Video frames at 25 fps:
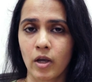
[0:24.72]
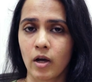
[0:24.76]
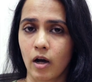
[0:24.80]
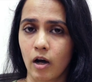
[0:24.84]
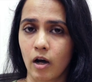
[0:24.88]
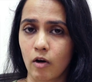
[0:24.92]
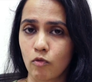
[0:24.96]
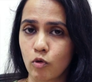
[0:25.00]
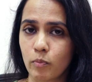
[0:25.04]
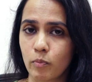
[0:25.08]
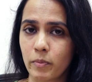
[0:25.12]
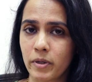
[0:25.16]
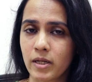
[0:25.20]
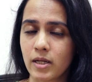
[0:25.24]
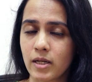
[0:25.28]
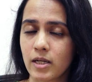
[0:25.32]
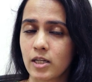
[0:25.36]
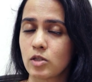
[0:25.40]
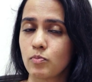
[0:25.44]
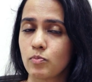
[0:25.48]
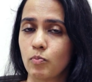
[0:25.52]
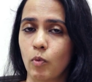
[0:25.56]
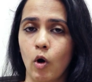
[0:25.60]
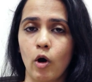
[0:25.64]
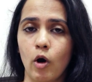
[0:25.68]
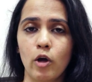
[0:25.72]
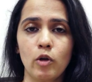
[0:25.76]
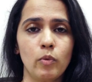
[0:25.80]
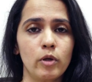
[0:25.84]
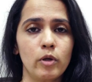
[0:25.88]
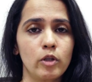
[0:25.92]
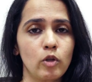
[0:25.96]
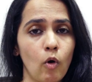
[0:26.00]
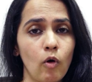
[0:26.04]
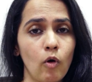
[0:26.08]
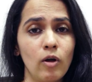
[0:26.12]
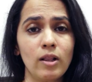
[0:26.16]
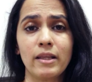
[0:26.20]
A woman is born
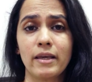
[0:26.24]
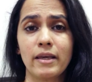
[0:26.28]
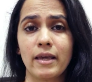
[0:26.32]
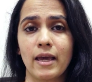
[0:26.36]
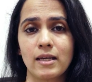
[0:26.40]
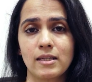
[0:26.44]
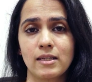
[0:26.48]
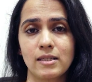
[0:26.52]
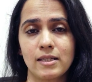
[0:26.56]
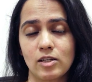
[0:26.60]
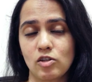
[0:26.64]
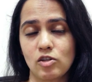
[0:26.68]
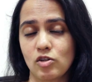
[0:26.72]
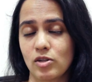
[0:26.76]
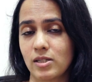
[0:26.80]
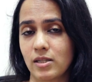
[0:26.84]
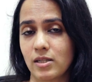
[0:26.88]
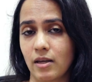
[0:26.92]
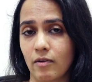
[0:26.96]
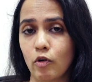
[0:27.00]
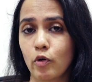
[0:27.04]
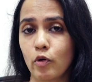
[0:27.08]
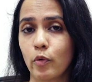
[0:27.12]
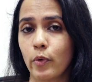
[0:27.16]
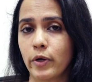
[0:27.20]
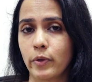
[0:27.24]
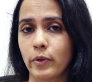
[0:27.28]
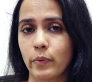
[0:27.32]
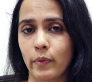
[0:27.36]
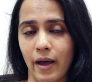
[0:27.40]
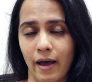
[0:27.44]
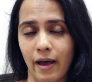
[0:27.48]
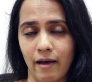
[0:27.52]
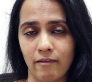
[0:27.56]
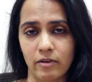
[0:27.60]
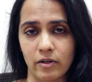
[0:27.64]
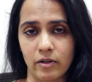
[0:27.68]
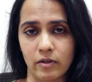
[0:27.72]
with all the eggs that she's ever going to
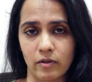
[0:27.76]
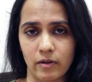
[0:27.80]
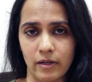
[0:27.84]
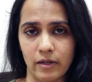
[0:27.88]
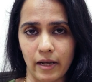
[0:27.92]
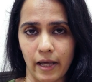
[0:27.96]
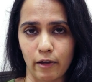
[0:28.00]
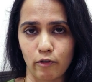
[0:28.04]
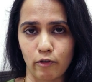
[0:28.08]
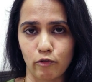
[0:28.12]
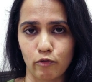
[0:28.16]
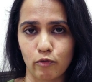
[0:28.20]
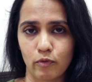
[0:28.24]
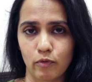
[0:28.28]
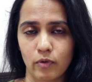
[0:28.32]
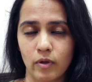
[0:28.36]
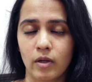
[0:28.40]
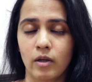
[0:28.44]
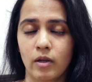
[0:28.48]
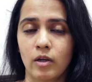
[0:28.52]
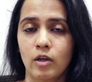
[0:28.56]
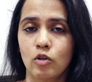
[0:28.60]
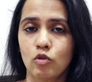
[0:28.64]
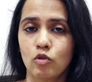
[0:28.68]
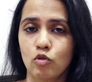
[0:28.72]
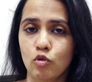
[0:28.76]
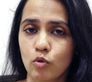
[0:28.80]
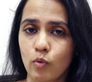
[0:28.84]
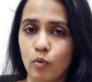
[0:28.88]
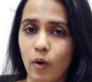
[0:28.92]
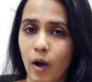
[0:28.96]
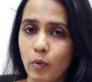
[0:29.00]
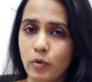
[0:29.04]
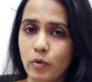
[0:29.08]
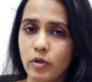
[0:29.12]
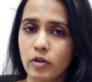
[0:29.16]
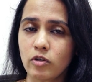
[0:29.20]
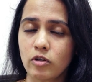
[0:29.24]
have in her life.
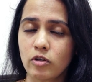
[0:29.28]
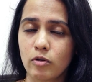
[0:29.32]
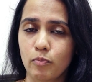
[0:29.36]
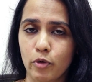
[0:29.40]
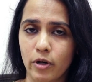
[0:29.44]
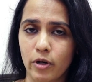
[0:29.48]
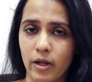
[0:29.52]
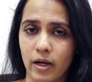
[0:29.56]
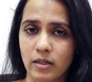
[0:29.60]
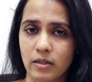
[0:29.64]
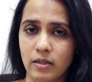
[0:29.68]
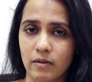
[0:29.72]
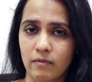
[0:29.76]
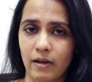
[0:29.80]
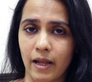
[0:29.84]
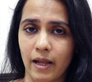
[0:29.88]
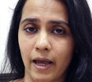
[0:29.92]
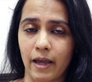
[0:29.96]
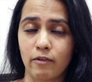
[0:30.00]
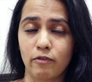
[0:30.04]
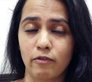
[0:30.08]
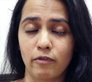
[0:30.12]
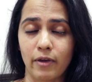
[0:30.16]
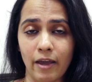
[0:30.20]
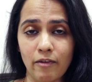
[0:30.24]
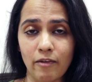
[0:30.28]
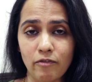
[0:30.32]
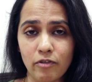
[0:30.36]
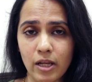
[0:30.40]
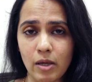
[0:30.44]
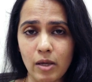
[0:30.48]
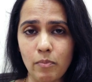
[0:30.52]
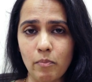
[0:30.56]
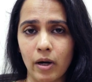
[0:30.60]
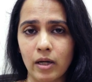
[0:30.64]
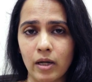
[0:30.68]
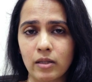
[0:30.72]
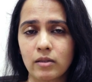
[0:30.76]
Throughout her reproductive life, every
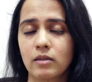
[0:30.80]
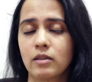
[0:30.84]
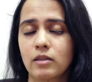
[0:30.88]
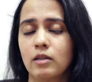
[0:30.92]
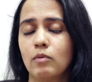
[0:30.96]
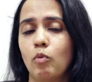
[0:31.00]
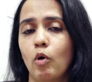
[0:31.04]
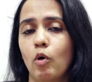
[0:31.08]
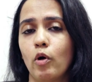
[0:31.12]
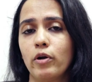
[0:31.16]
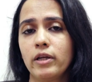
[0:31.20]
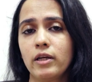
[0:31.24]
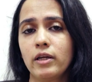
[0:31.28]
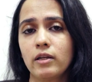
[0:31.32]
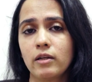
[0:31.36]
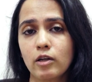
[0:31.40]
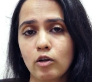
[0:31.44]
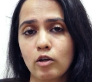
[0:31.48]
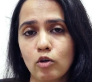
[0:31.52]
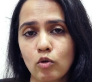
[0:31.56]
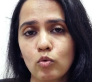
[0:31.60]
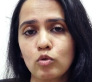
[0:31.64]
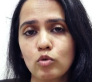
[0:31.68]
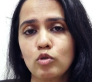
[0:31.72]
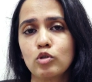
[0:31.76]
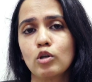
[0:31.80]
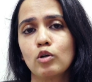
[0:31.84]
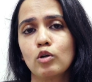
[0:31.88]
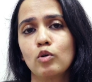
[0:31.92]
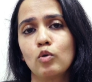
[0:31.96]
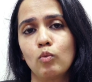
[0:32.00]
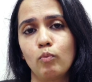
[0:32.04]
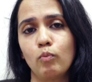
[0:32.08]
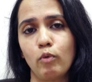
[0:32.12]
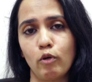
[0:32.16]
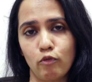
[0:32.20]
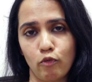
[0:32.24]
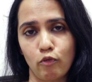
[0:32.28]
month, the body recruits a
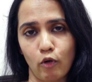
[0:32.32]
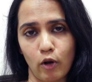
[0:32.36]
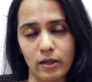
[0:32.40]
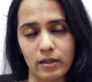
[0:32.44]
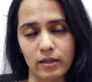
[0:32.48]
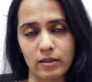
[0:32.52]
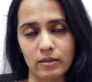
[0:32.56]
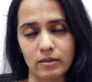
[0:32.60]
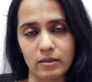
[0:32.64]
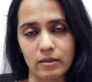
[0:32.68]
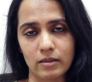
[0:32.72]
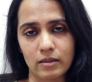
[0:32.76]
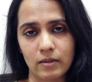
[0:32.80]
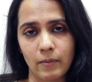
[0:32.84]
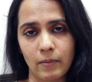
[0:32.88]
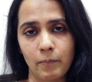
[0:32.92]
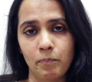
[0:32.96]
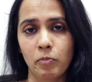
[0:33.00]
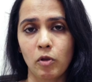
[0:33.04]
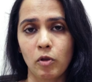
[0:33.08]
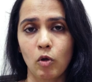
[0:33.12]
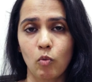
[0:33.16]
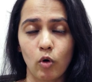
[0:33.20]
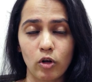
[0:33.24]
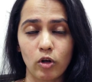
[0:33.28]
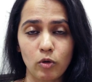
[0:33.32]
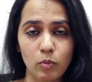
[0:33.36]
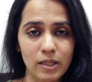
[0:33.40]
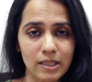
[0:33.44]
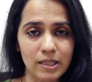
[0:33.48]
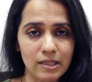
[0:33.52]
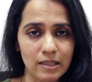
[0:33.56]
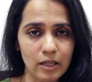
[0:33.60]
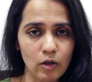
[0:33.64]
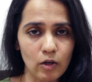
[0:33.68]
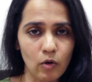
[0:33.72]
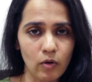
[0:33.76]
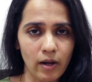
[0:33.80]
group of follicles. What we
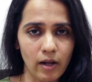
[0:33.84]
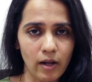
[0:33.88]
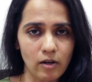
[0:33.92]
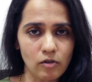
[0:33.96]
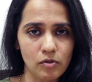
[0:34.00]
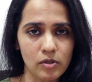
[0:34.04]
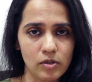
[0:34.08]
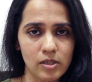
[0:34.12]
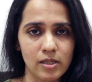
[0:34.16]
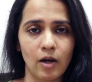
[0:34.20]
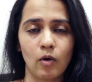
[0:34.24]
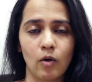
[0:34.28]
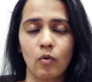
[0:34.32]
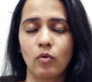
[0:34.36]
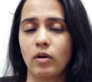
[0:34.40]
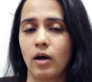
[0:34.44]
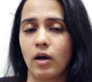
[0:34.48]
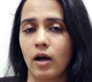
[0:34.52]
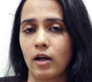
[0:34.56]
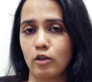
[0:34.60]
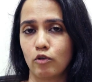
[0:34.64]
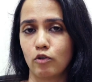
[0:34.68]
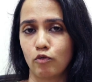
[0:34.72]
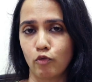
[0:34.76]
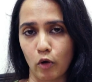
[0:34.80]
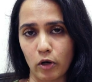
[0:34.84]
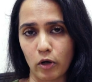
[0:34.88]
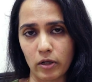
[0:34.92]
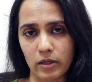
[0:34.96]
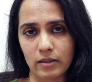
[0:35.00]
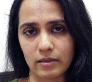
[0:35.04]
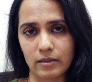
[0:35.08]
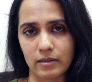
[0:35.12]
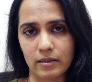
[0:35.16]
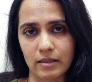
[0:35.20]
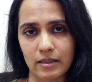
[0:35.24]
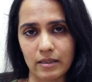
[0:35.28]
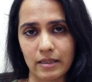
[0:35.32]
see on ultrasound are the
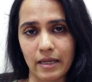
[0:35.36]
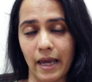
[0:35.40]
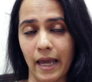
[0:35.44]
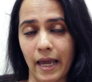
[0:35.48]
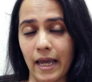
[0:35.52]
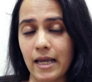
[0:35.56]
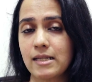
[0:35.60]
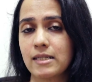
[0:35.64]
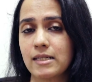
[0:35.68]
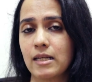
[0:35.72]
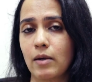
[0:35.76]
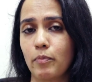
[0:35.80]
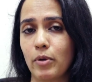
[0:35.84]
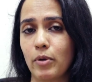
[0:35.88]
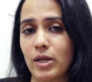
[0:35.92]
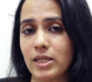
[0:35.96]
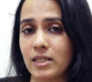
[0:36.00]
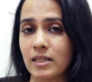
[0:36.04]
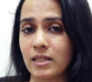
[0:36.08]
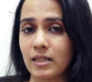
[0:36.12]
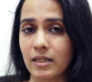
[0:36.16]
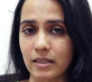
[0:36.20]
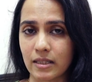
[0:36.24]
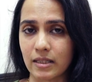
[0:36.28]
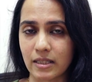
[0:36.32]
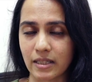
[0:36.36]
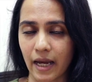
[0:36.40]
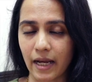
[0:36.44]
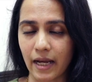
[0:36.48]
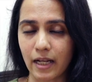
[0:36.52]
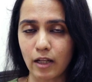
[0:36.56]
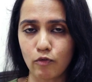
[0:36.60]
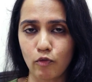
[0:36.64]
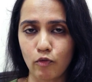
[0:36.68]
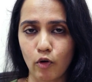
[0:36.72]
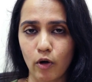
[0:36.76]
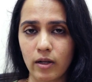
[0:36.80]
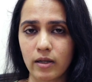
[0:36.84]
follicles. The eggs are present inside
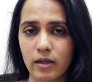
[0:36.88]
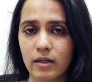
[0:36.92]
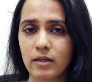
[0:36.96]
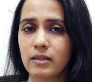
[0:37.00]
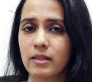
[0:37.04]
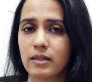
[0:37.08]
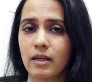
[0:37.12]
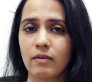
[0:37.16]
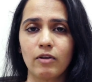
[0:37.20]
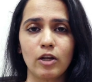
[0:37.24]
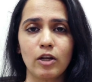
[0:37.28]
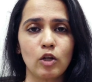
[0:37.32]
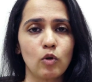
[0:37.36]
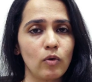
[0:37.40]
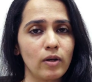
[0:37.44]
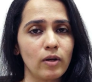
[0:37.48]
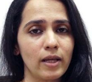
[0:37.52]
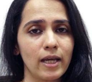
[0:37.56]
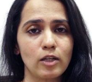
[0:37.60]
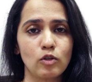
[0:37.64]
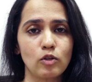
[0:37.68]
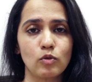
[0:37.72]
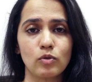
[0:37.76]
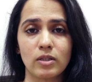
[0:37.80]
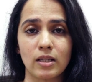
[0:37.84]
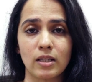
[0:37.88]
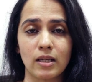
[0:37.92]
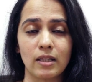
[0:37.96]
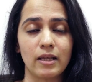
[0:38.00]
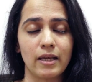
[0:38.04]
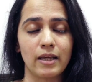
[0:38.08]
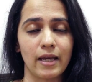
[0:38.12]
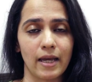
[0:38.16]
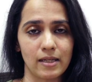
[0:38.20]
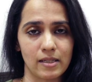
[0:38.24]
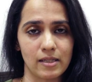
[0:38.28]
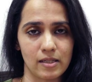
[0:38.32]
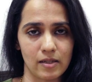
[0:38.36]
the follicles and we don't get to see
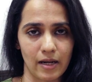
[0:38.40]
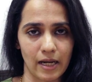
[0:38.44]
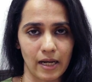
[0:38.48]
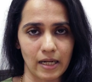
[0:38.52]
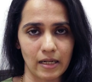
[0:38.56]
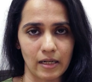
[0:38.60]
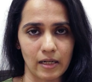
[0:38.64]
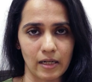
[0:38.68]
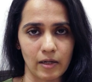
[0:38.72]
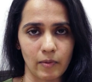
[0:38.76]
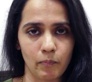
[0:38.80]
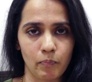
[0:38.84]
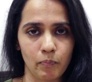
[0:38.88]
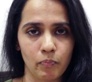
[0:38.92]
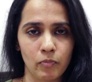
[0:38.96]
the eggs directly.